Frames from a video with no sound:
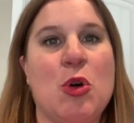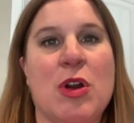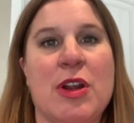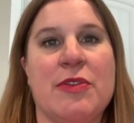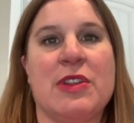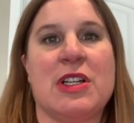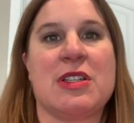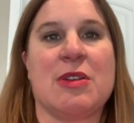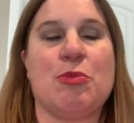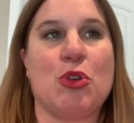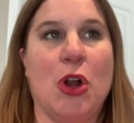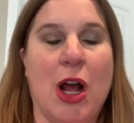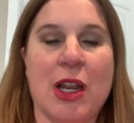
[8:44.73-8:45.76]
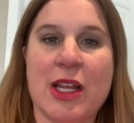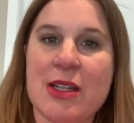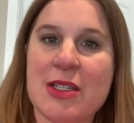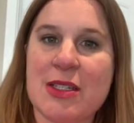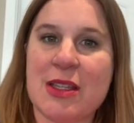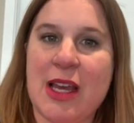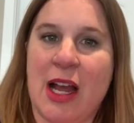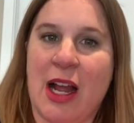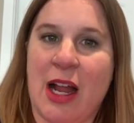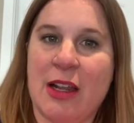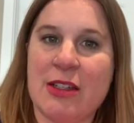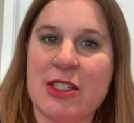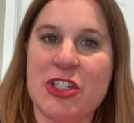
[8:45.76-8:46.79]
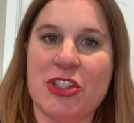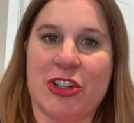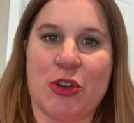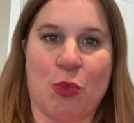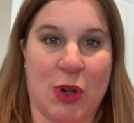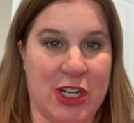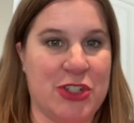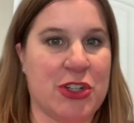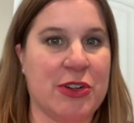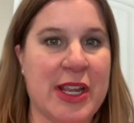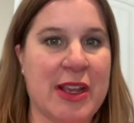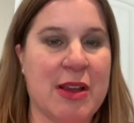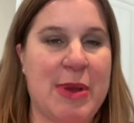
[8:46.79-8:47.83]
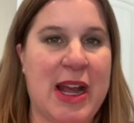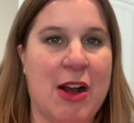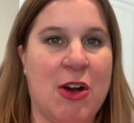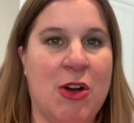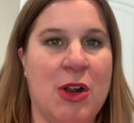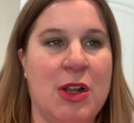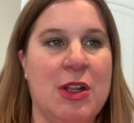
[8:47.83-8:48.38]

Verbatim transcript: or if there's a product that you're wondering about,